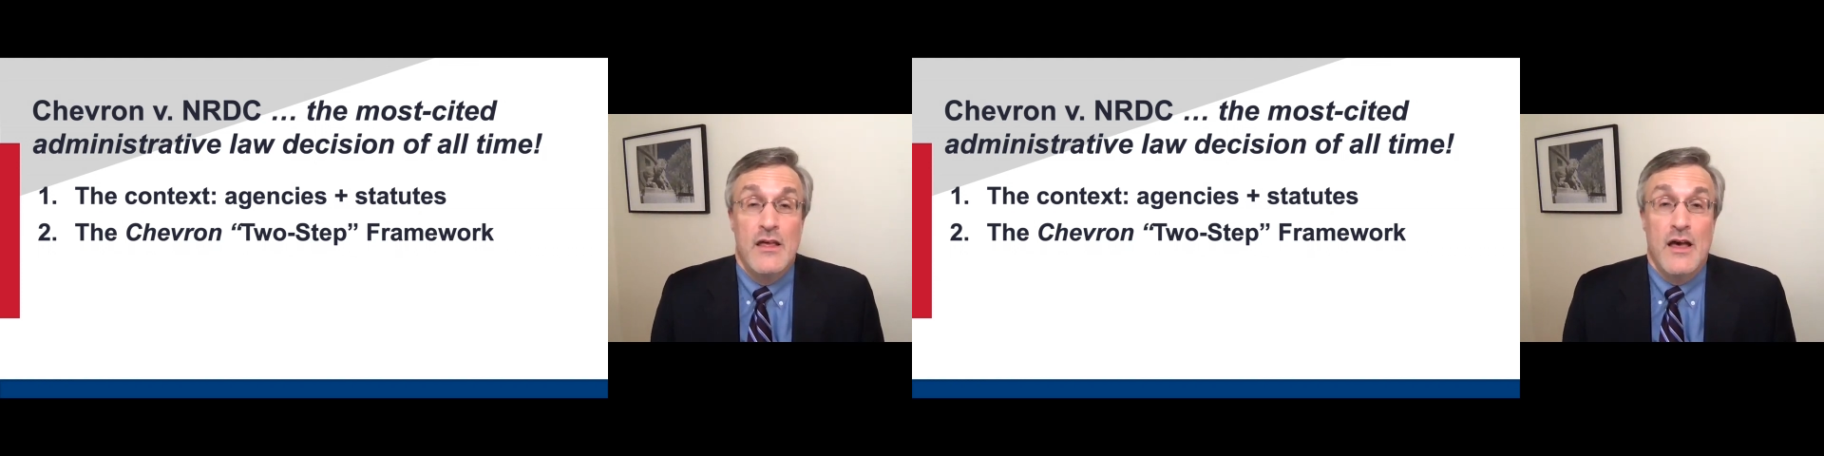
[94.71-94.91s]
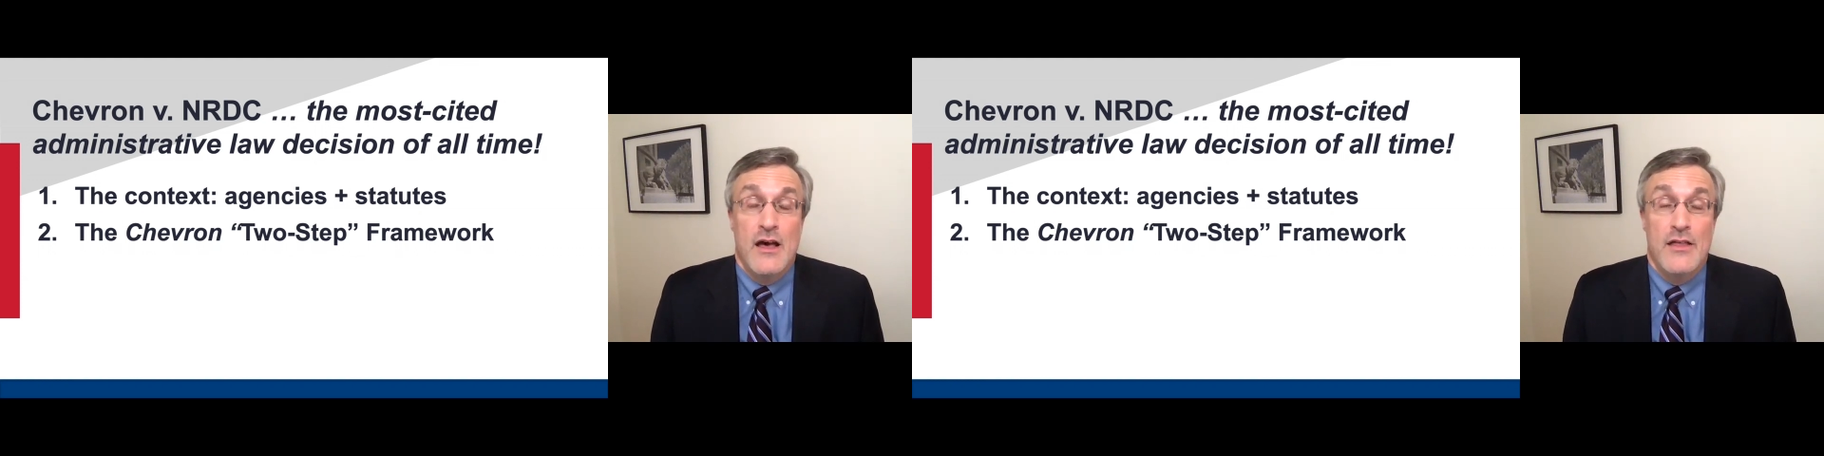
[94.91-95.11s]

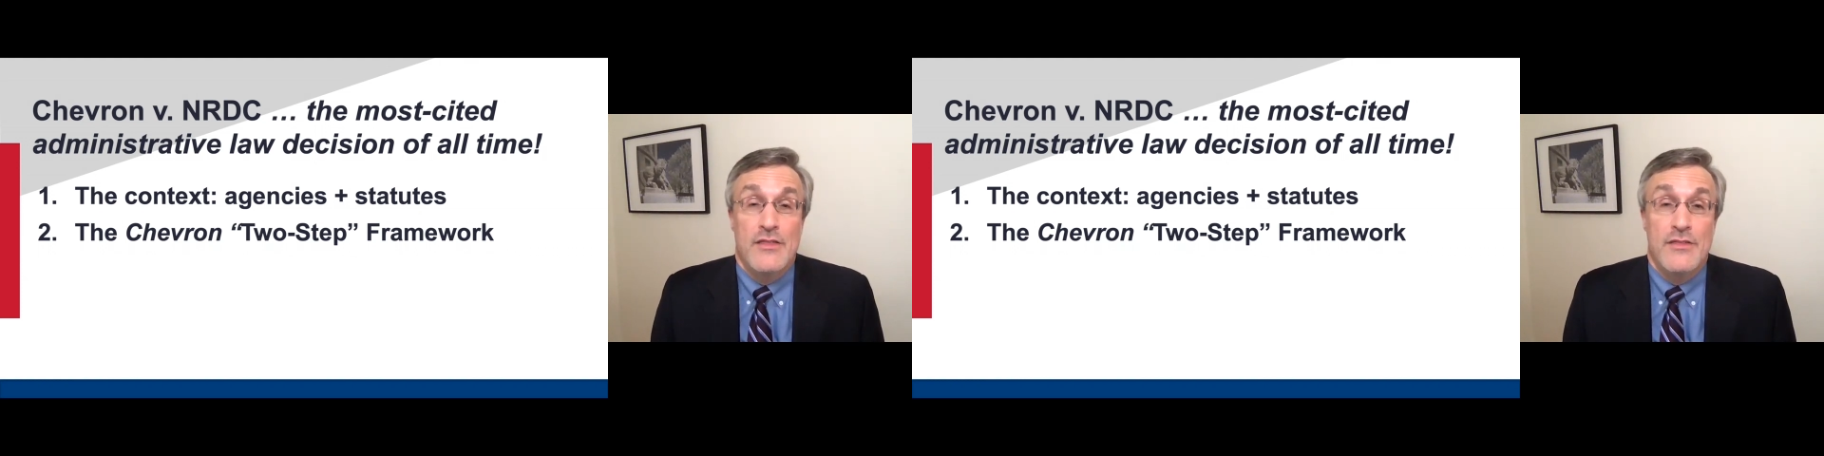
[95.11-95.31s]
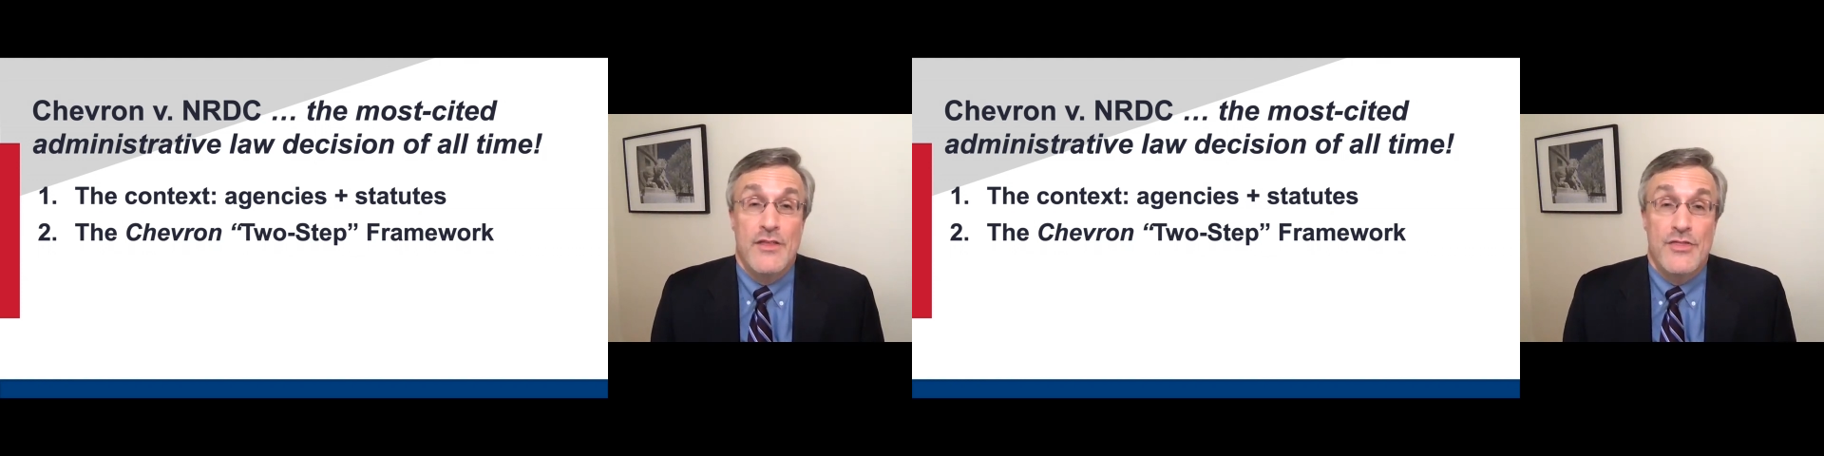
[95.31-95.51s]

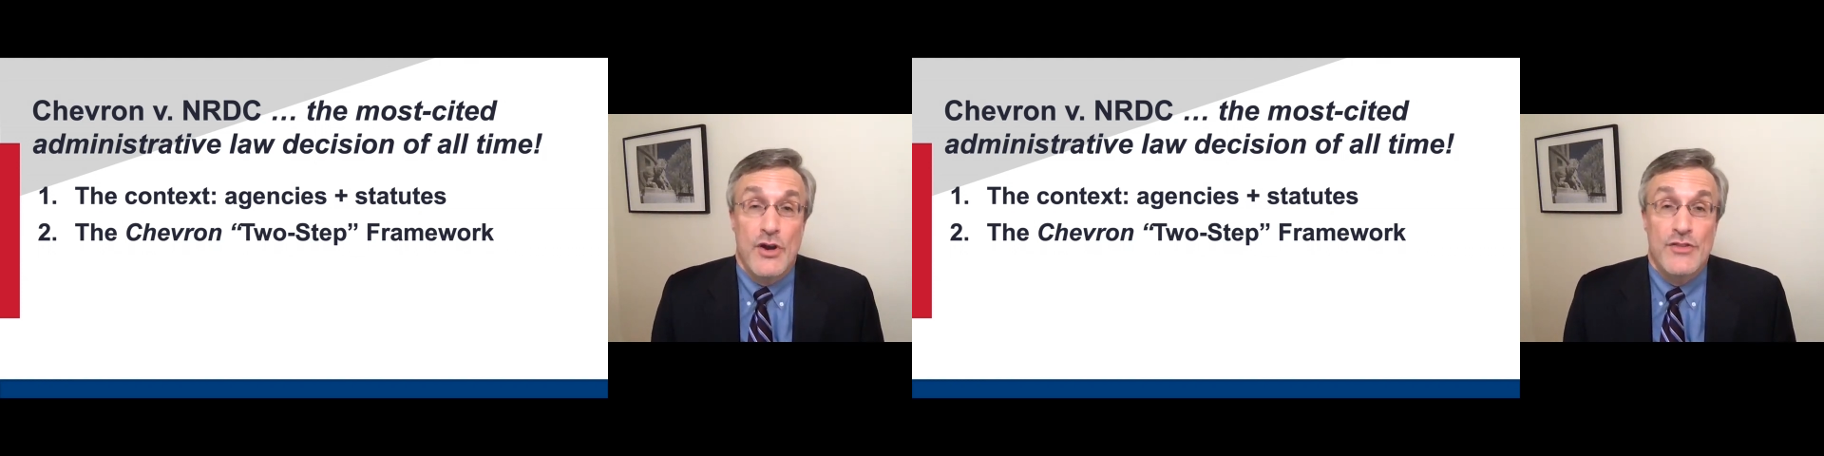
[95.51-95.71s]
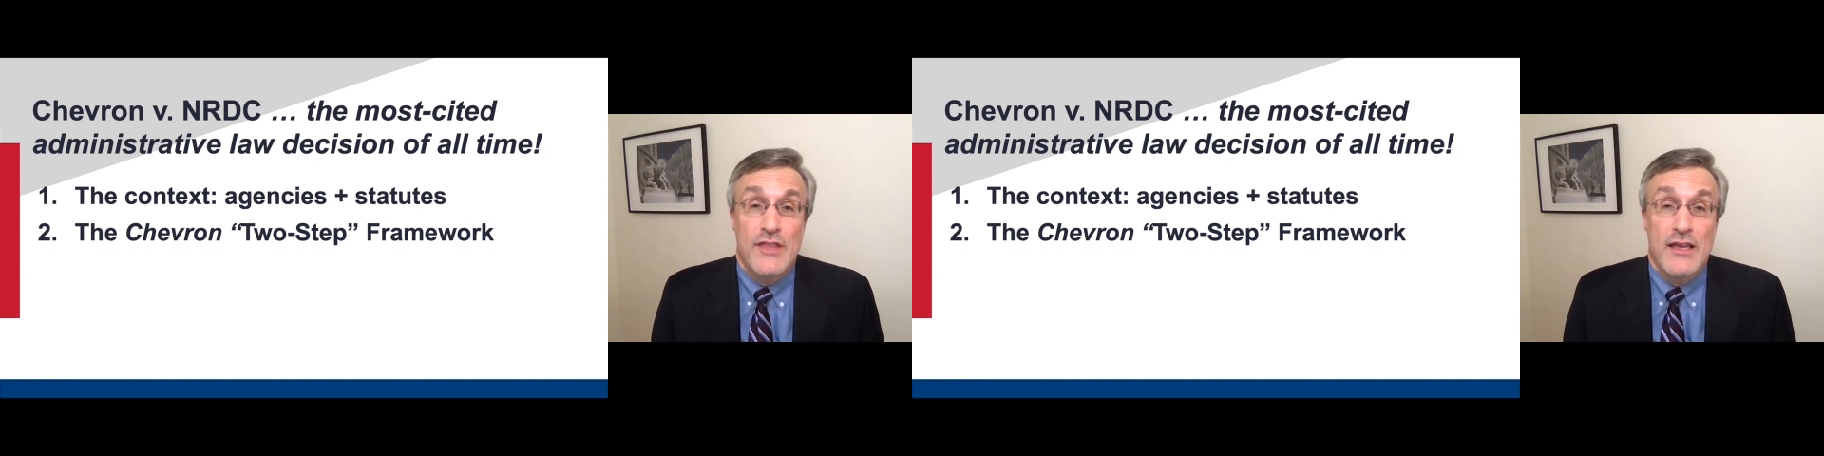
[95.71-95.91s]
The
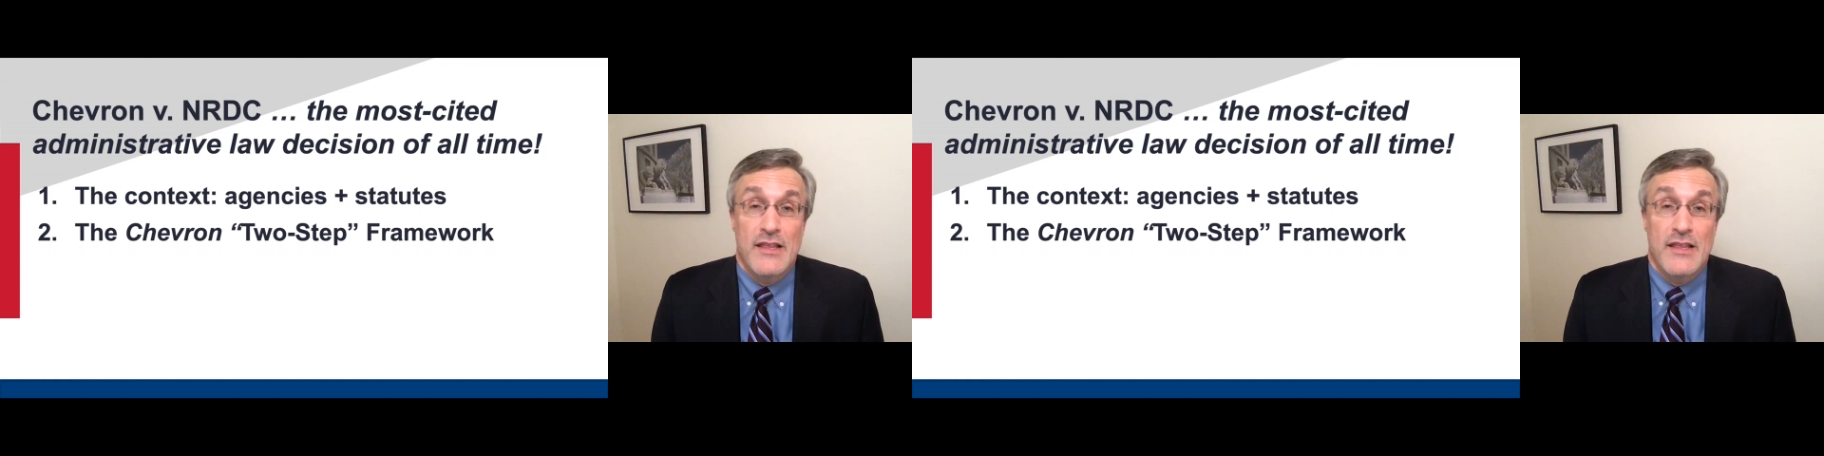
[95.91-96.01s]
third thing